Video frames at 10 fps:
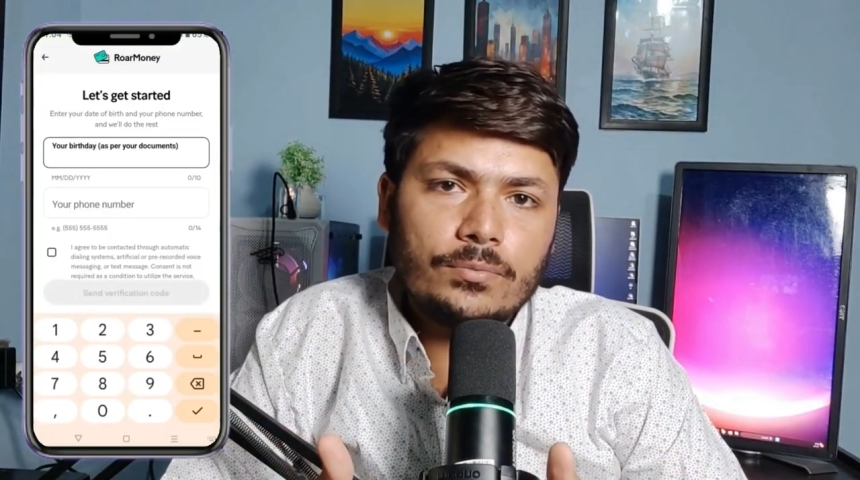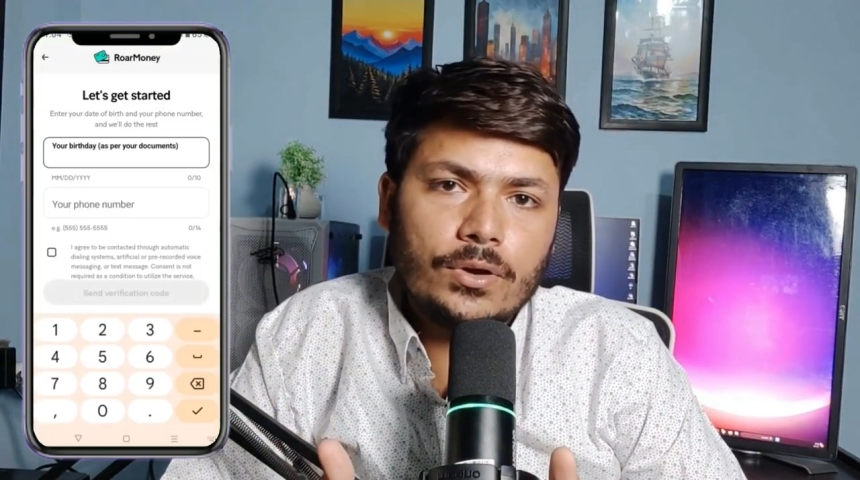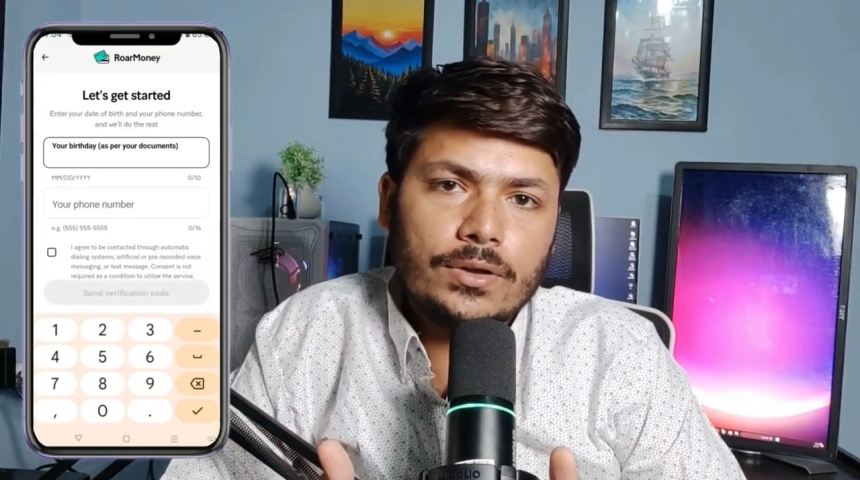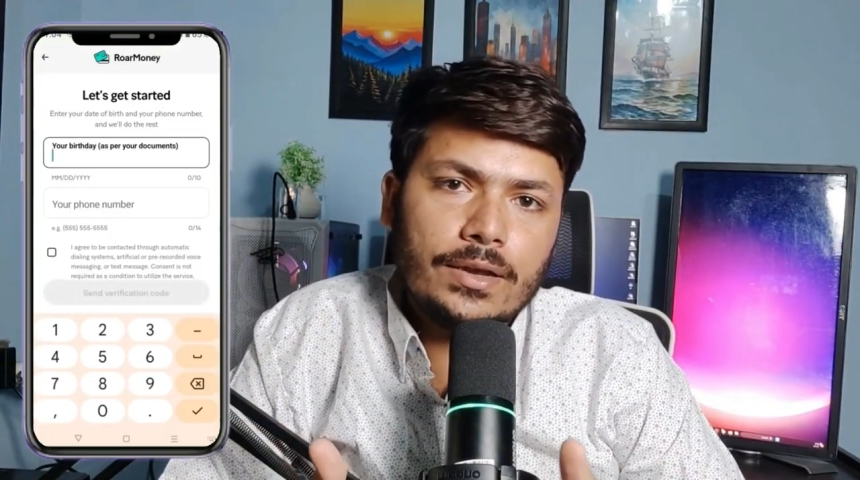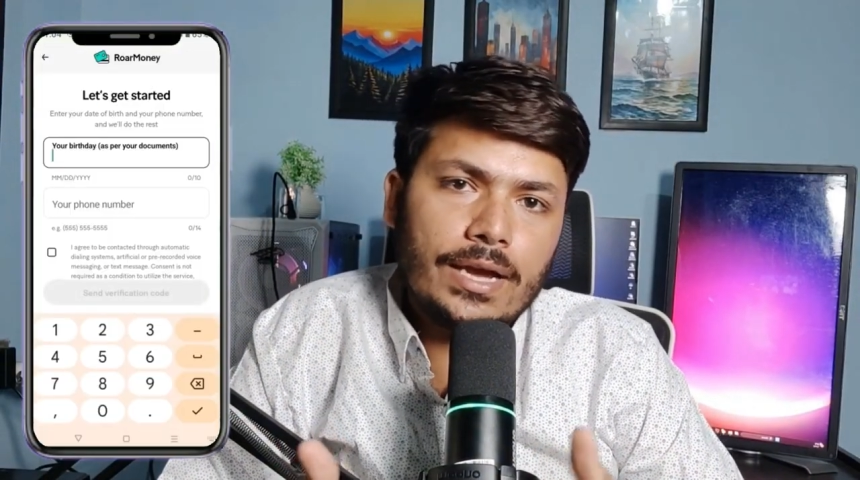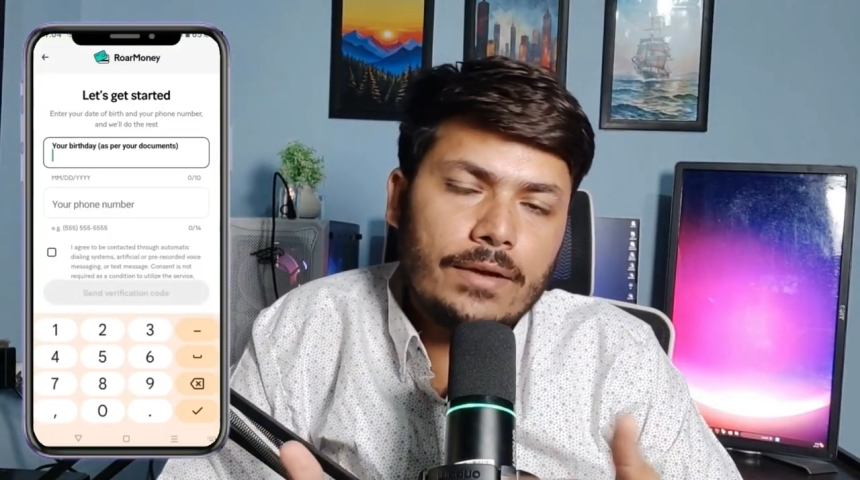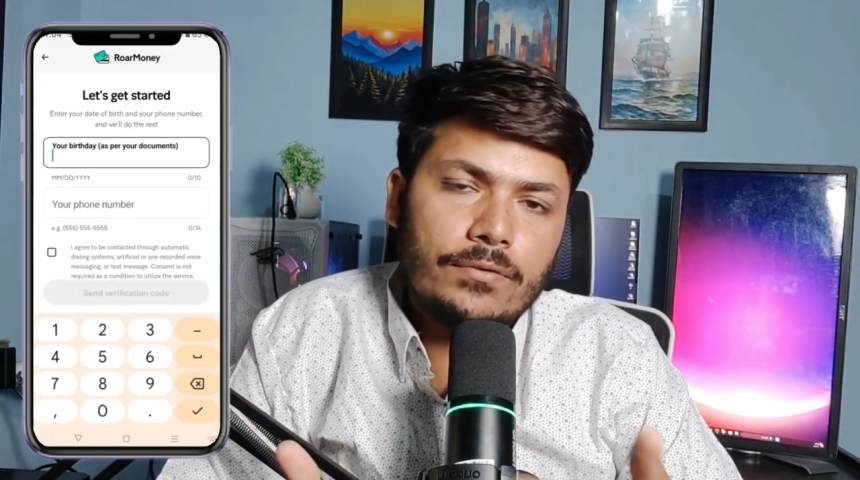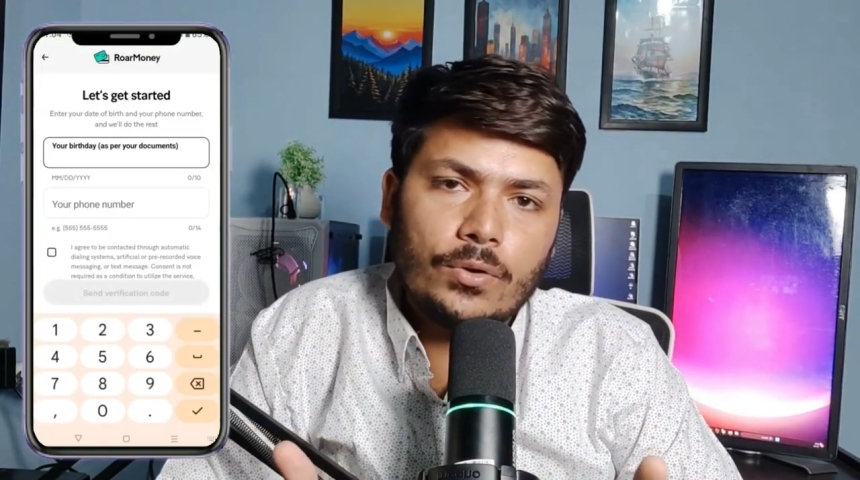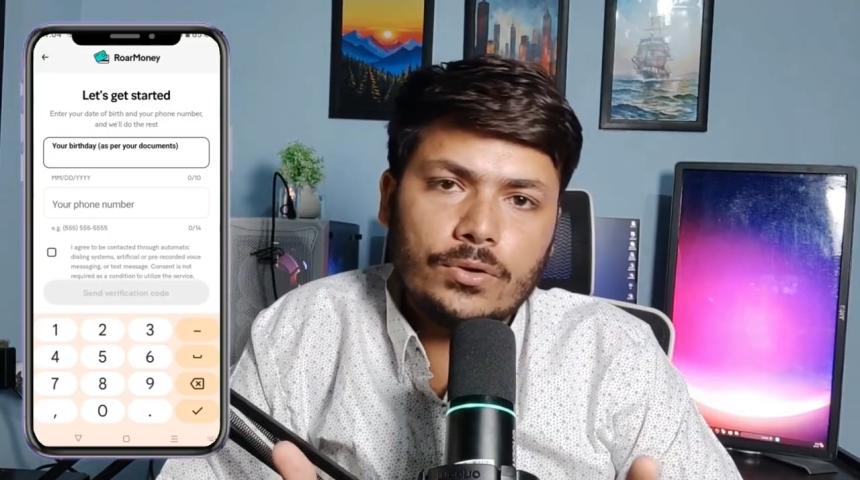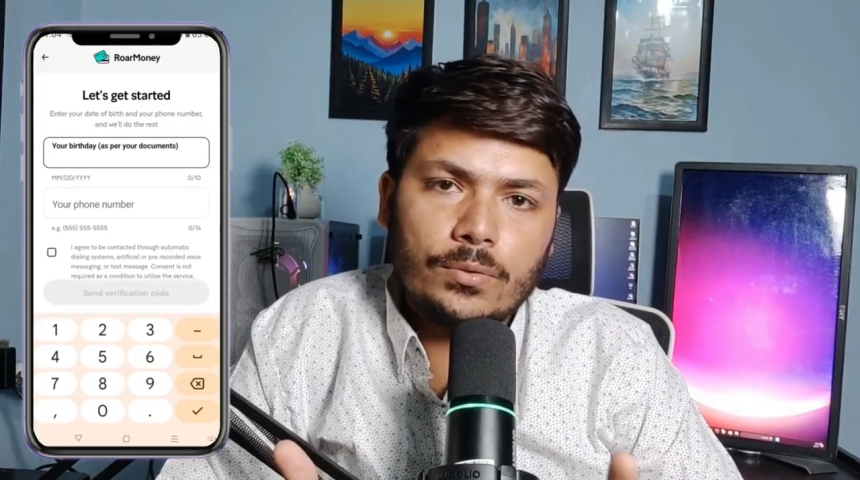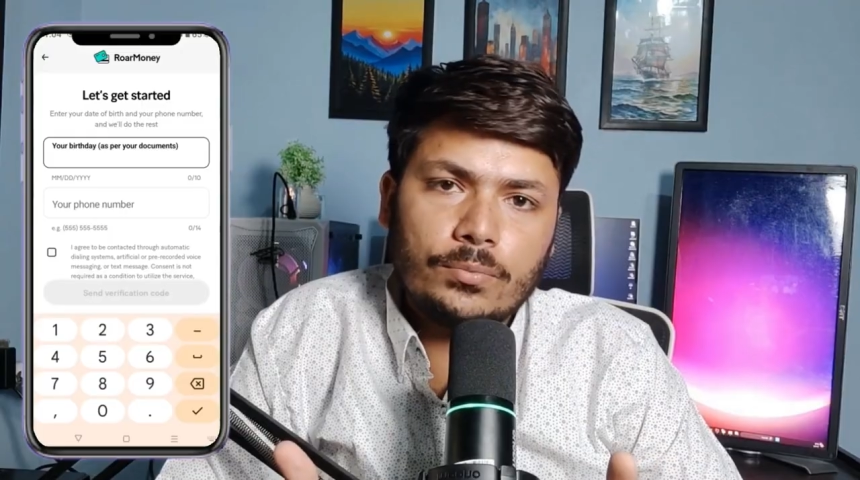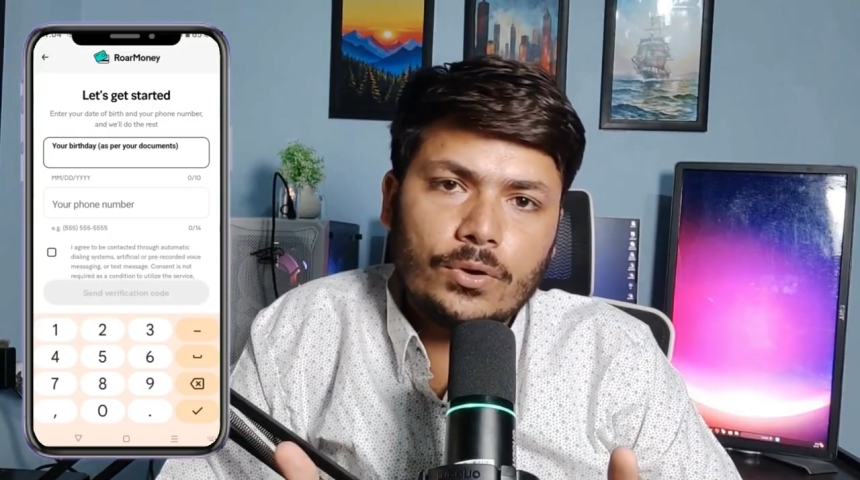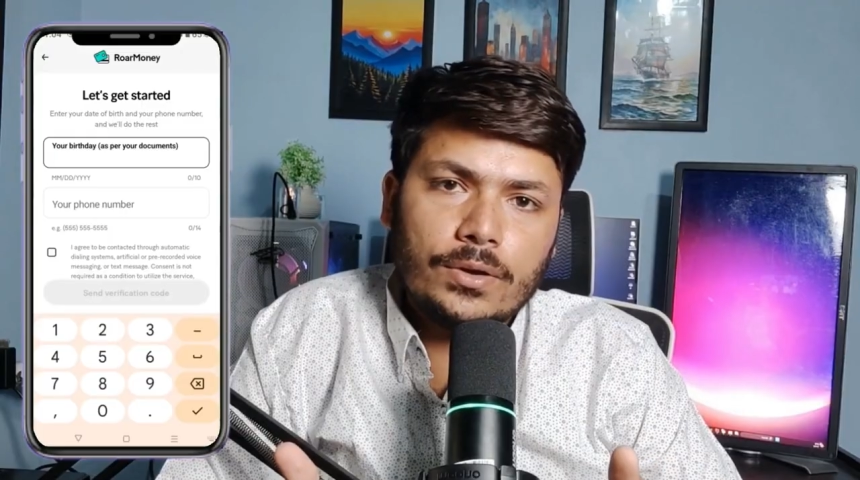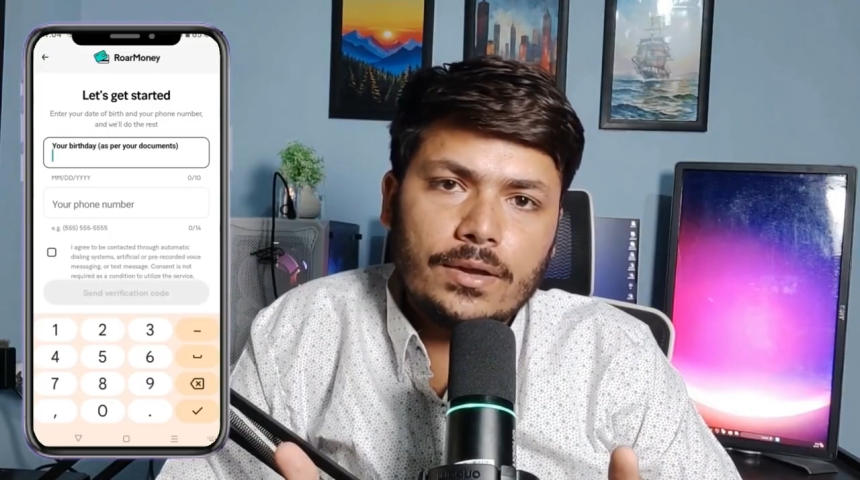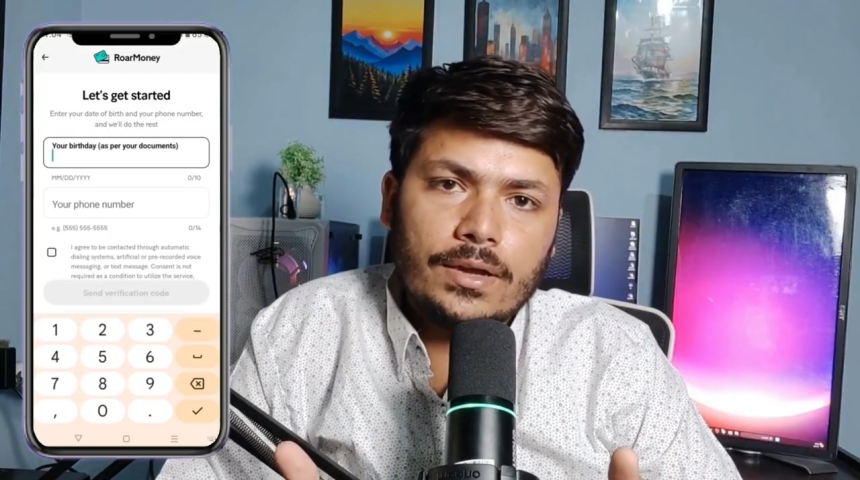birth and phone number.